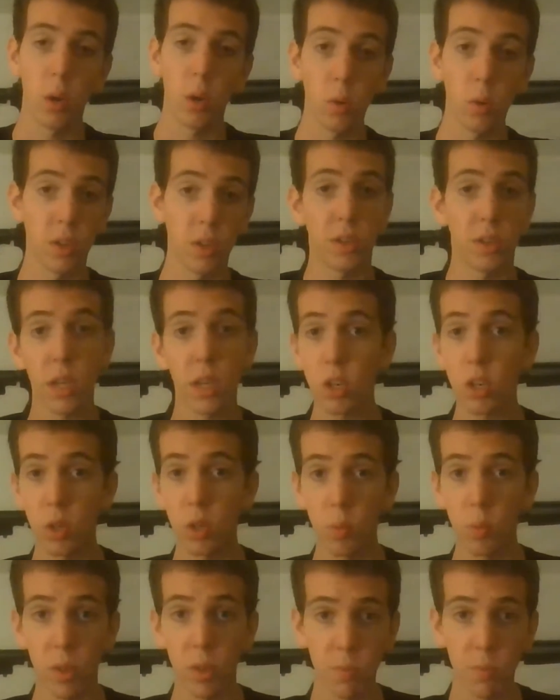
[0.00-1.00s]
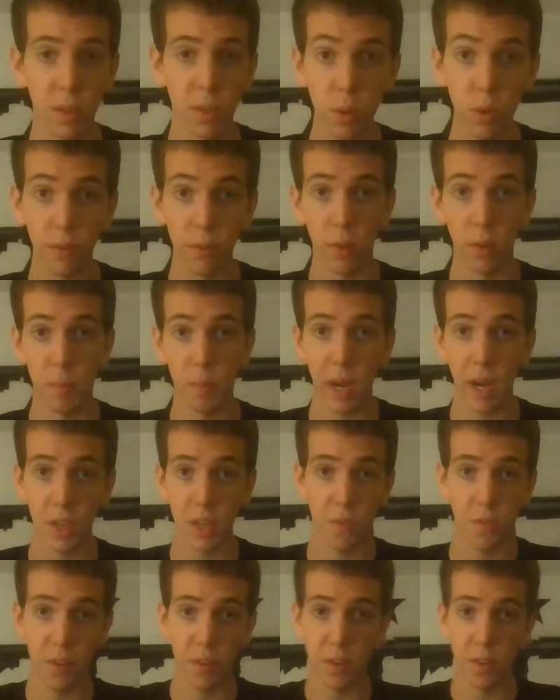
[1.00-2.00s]
which is essentially what it's been doing for the
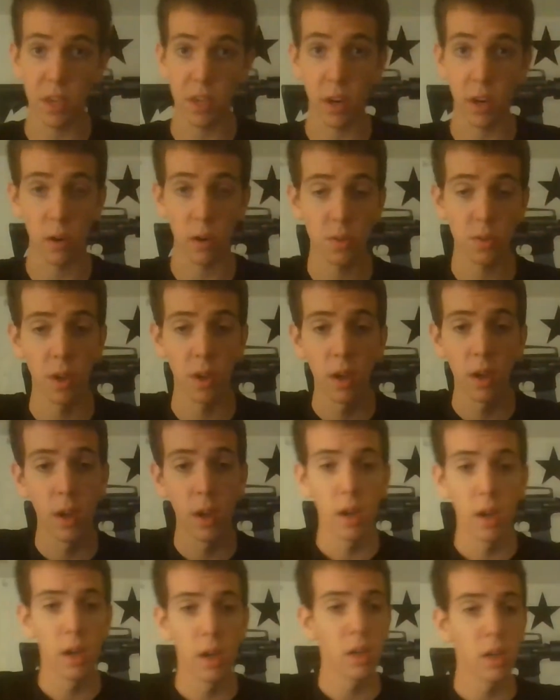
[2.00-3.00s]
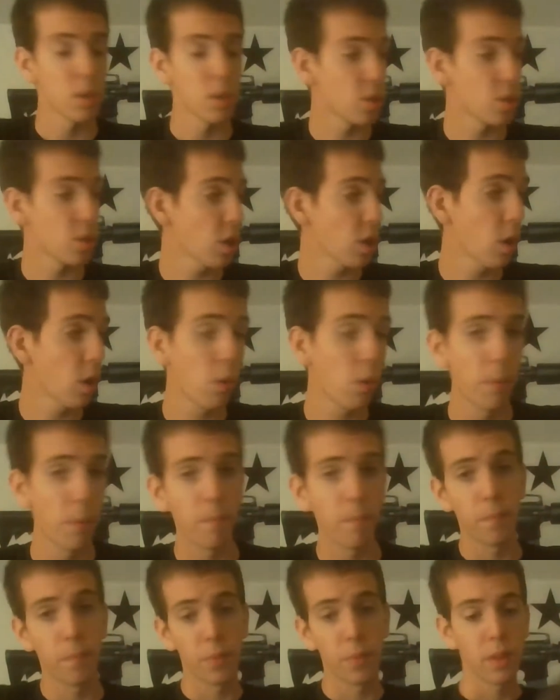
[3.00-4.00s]
past 50 years. So,
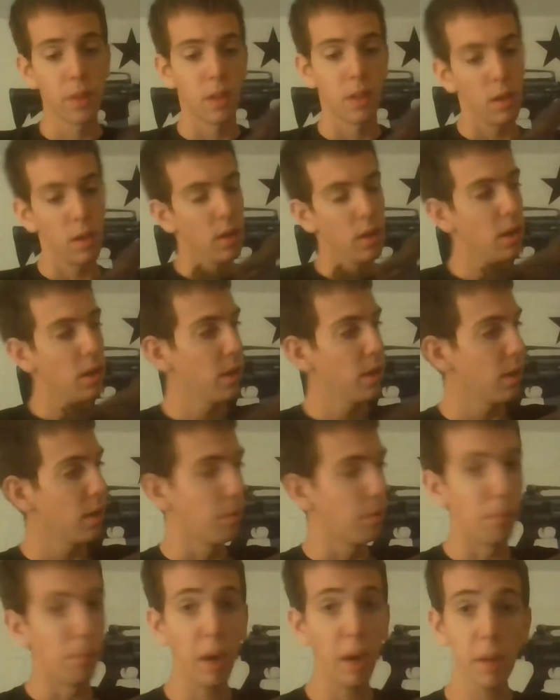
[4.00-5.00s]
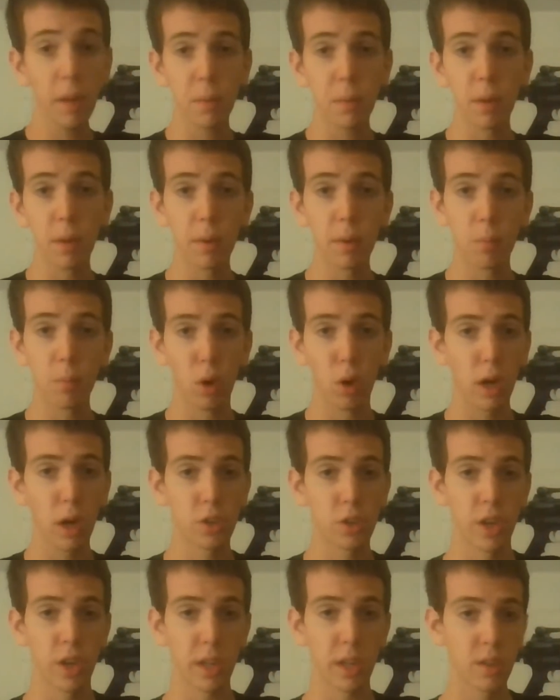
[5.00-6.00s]
my upcoming
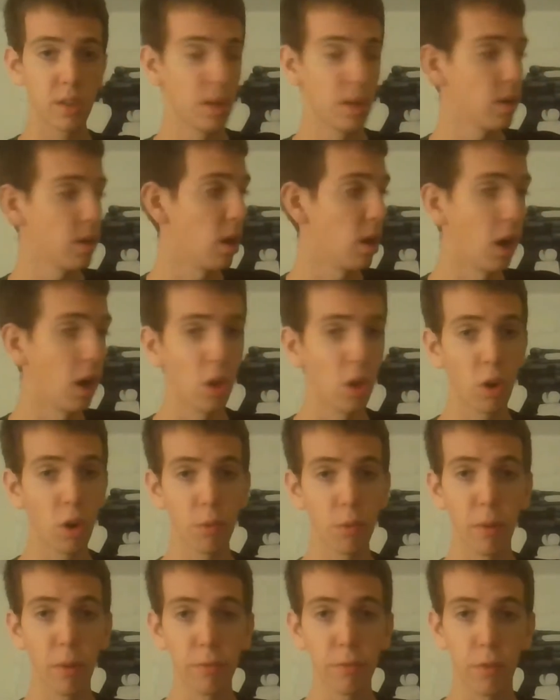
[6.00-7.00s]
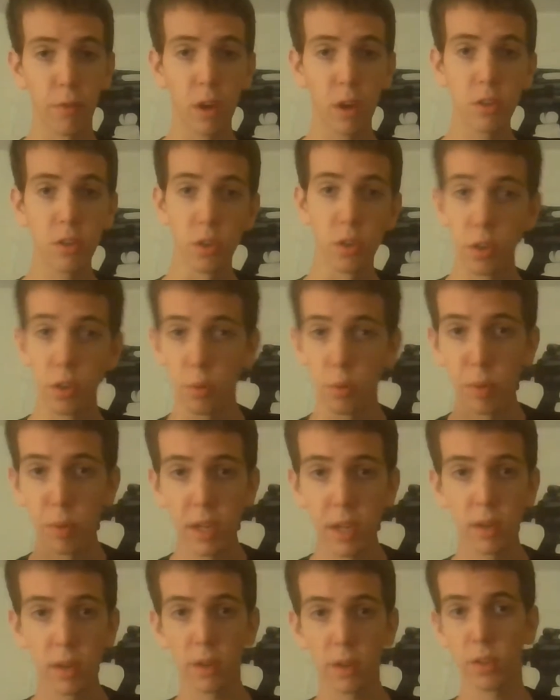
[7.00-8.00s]
project, along with my friend who you'll
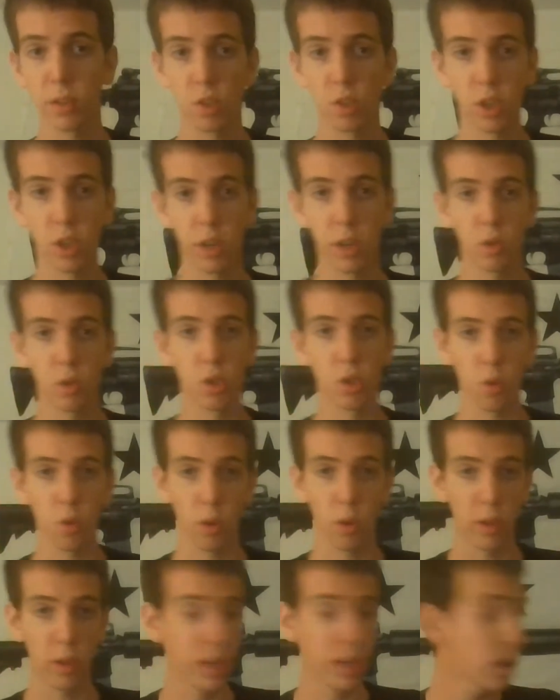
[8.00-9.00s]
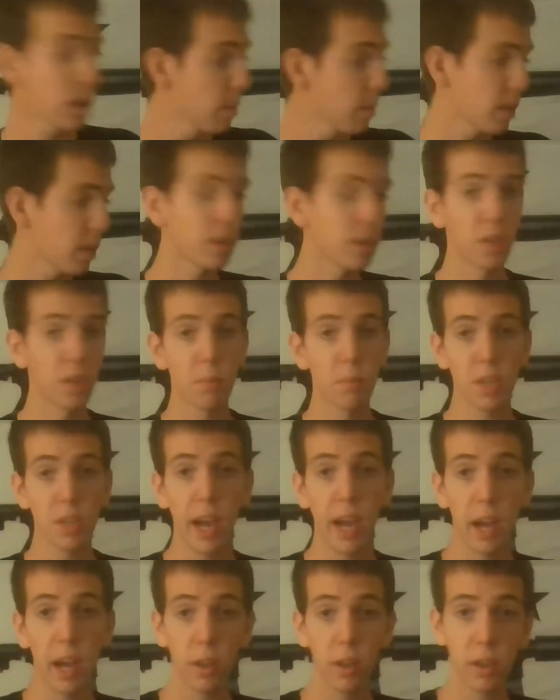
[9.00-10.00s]
meet on this channel shortly, his name is
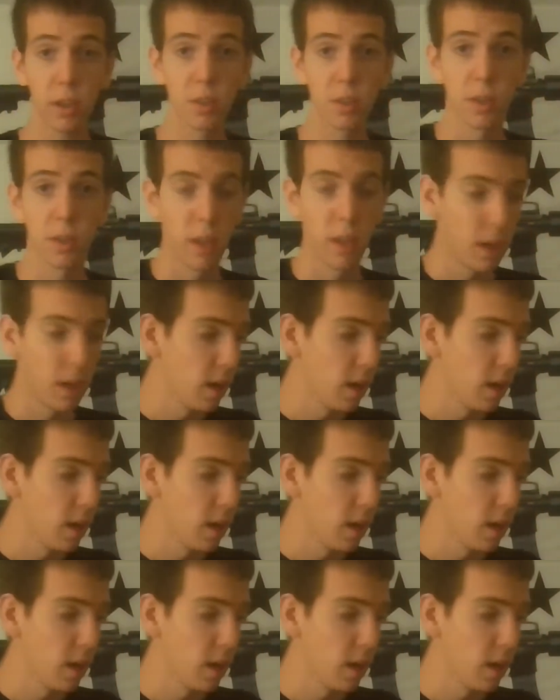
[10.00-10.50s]
Alex,